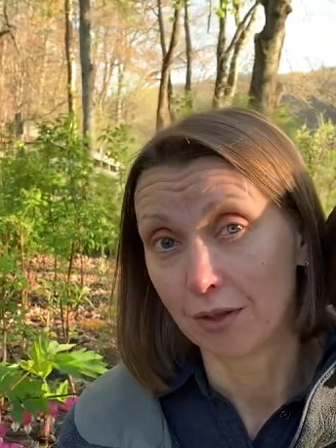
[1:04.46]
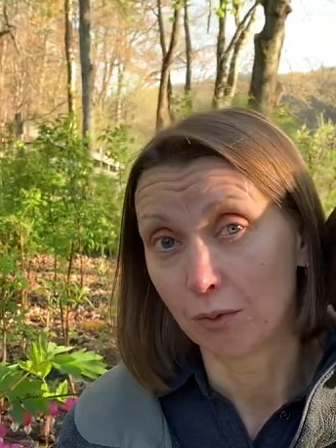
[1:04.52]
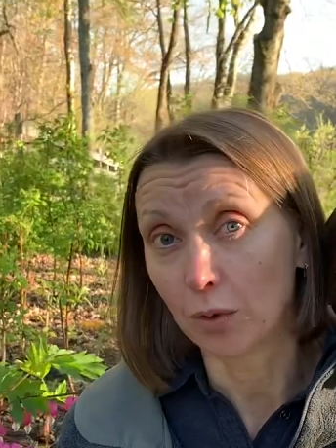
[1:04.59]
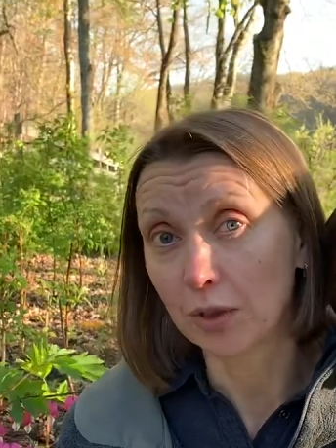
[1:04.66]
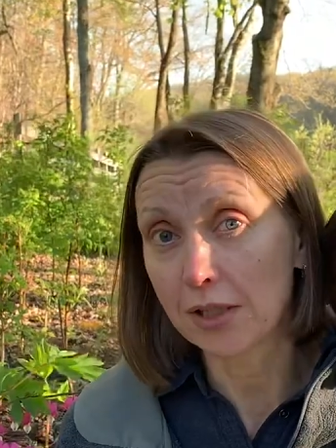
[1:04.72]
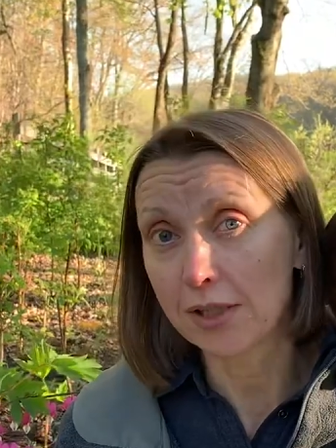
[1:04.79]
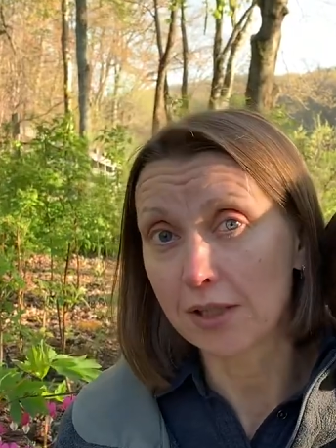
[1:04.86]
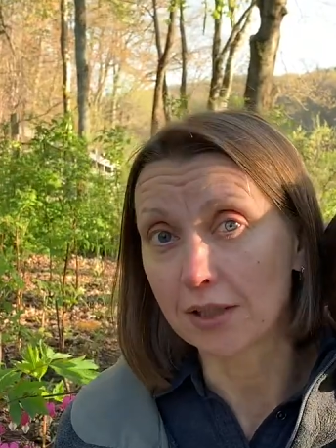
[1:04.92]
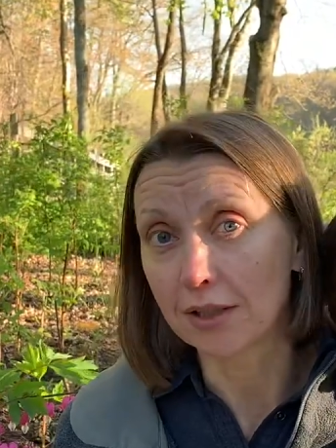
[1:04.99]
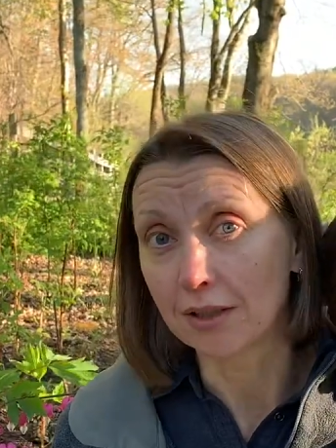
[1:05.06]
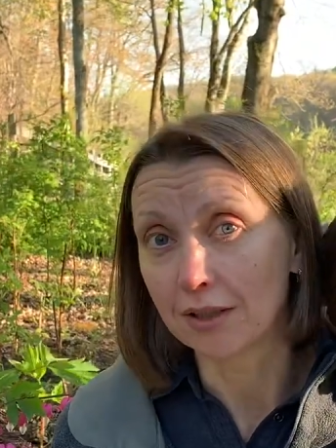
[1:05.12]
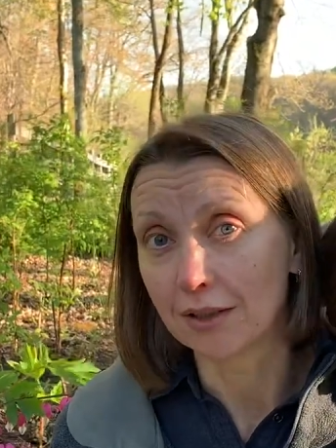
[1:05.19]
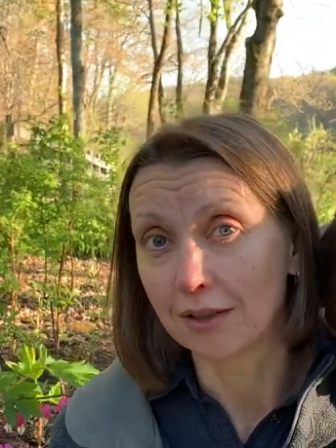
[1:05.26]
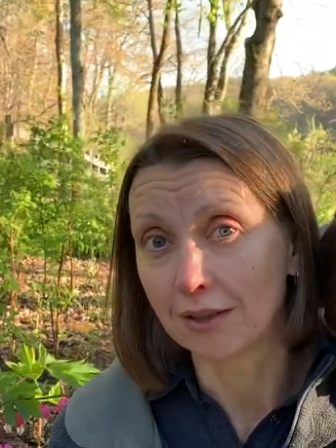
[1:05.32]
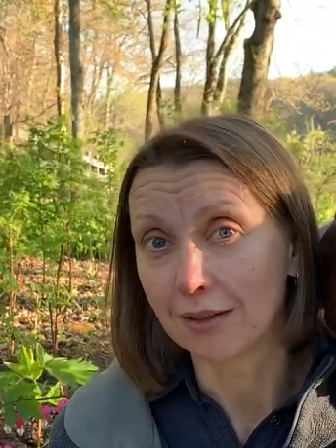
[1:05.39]
What is it?
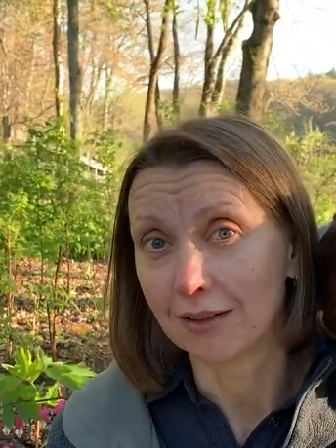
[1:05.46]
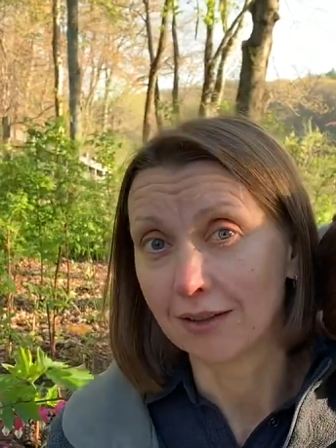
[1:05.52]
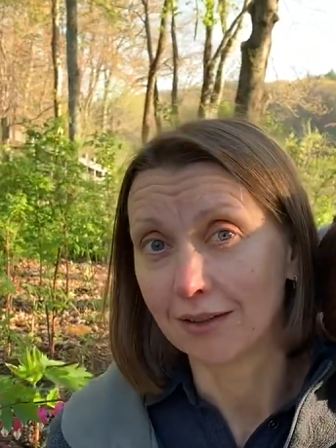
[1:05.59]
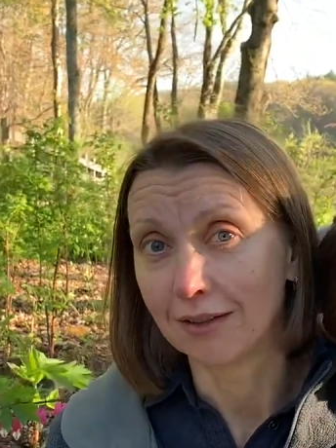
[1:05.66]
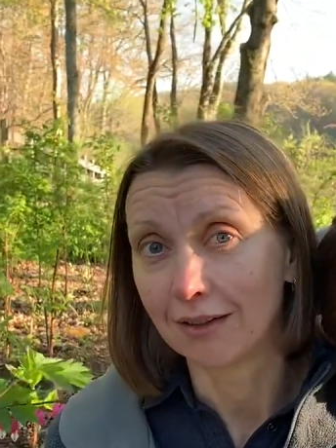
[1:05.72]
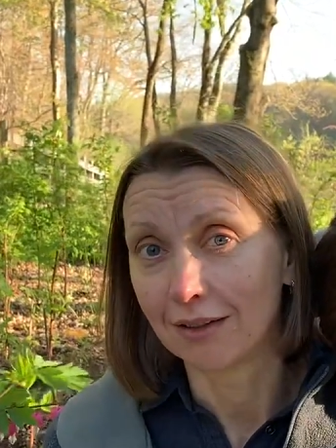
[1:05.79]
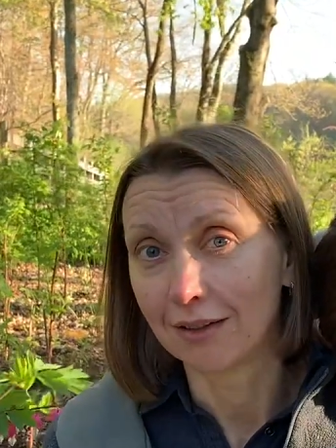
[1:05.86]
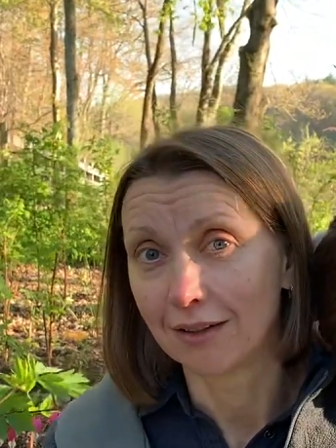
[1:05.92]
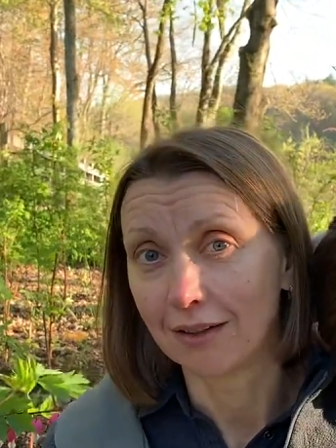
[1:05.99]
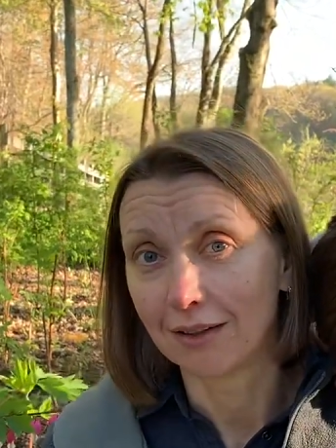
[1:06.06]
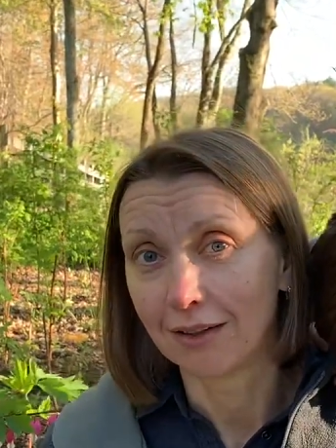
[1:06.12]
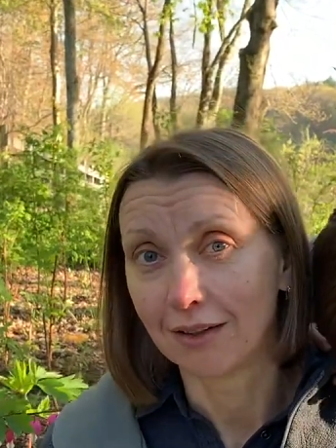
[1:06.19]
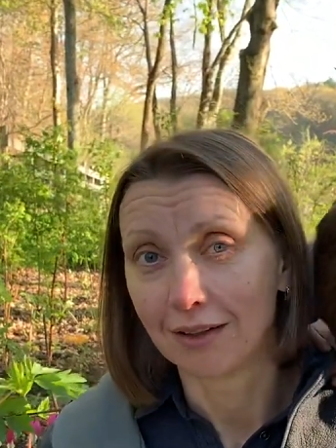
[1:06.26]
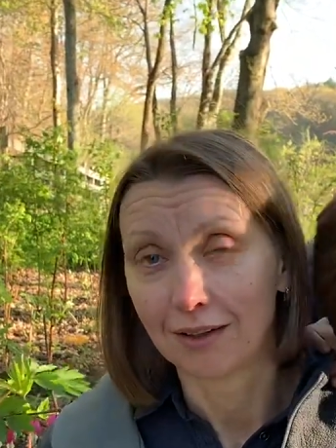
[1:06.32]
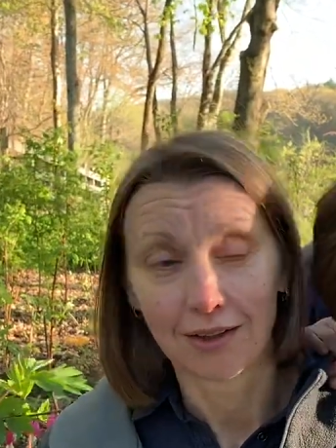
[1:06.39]

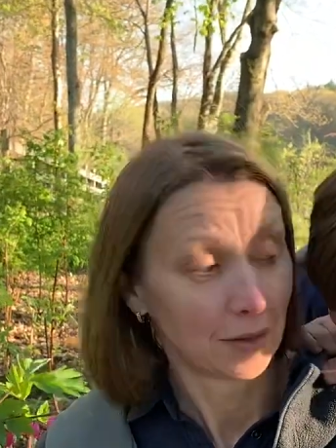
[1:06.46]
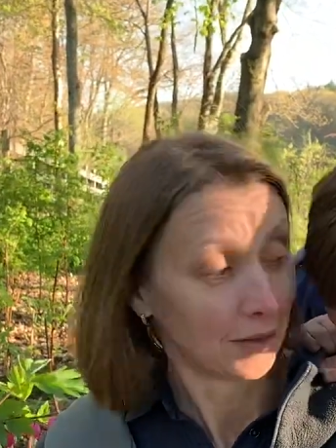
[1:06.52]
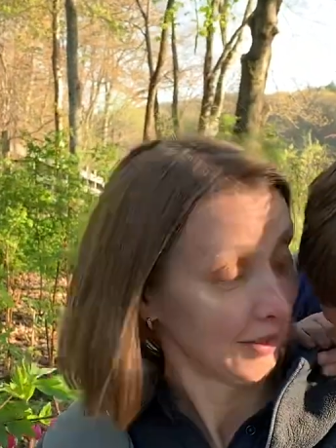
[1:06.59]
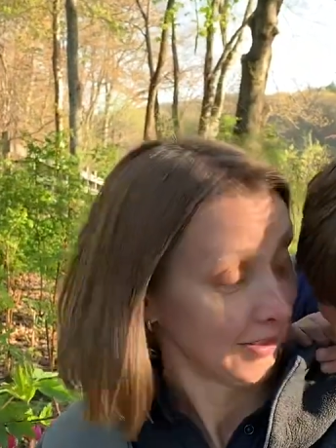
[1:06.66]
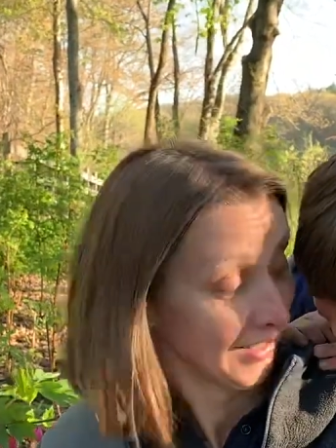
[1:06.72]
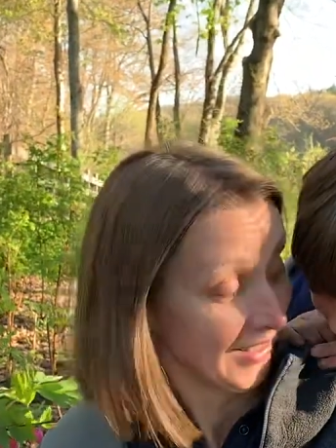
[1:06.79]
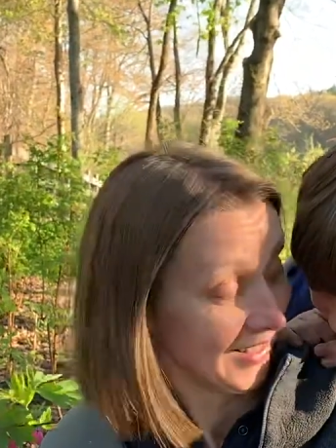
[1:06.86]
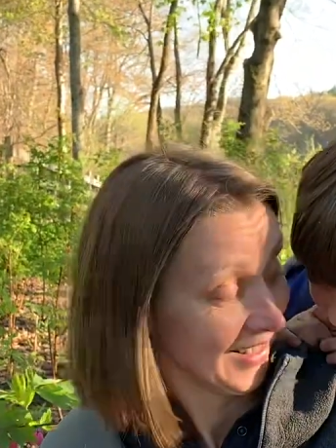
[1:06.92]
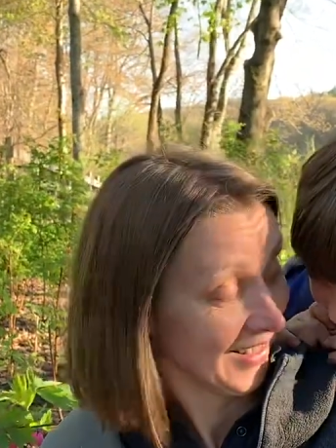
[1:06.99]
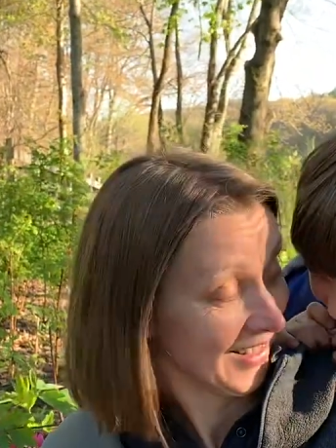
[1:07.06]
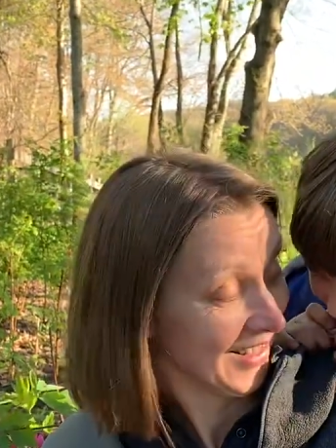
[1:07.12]
Worm.